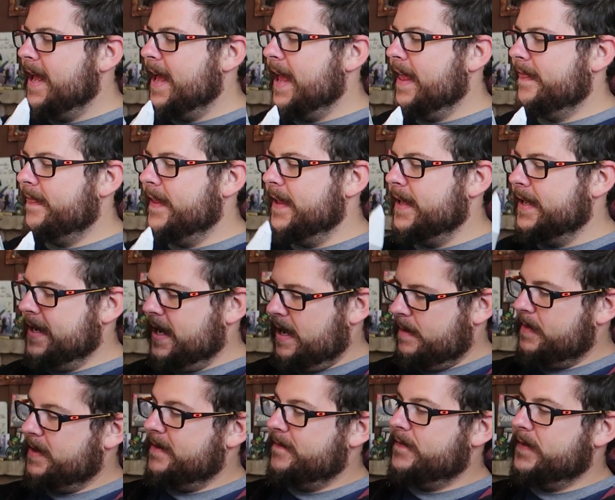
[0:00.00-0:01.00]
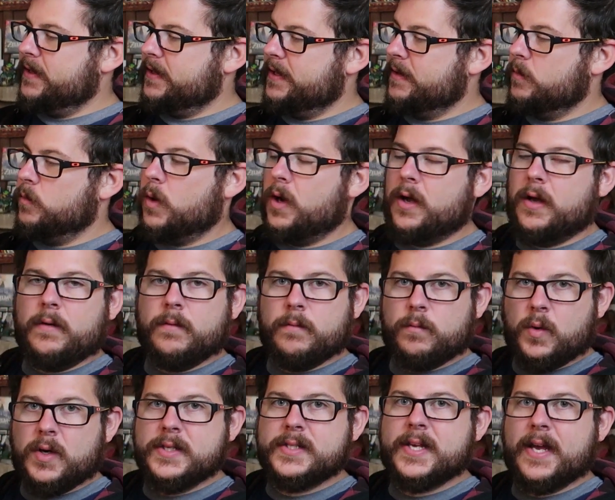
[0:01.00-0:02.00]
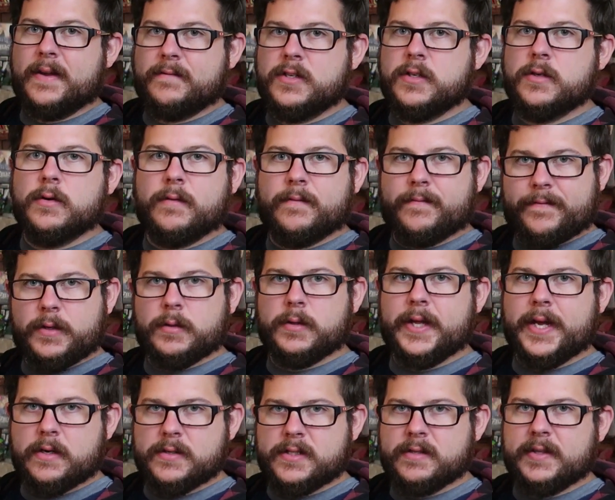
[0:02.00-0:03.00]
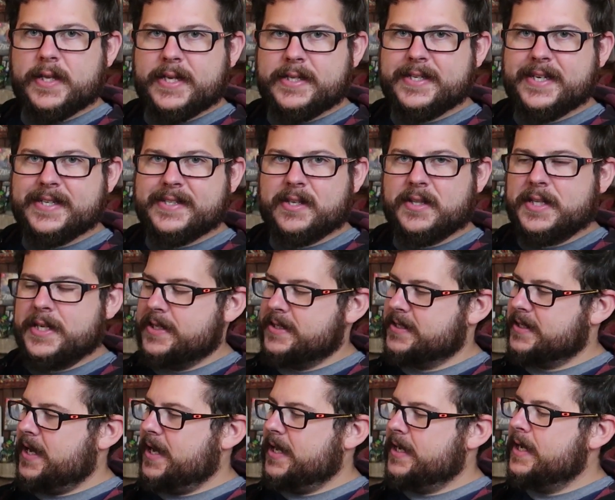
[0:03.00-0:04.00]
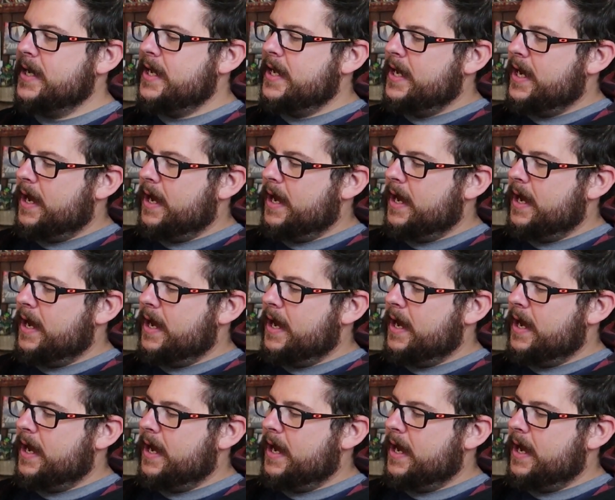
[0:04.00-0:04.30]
and then I'm gonna fill it once I do a few layers of latex on the inside,